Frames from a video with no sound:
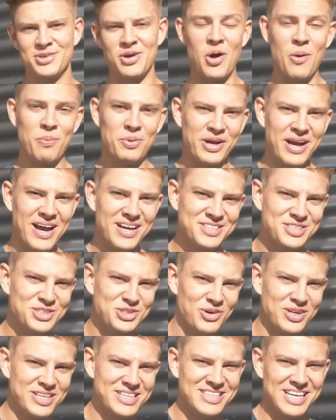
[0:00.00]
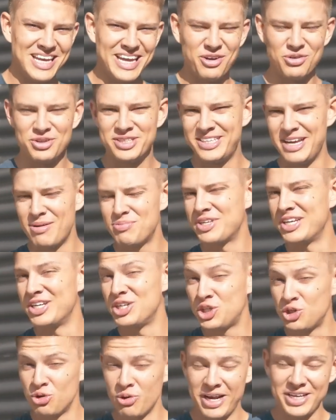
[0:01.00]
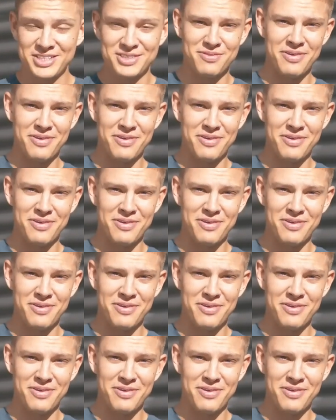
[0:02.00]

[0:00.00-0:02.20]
So I hope you guys enjoy these little tips and tricks